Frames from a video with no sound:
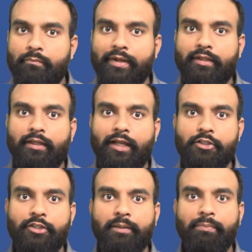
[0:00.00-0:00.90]
And the
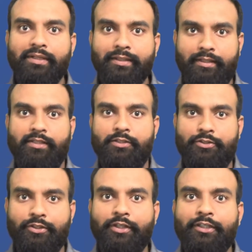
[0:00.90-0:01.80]
last tip is
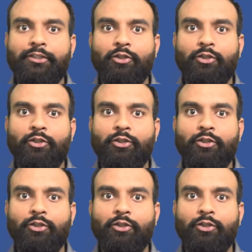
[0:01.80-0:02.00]
search engine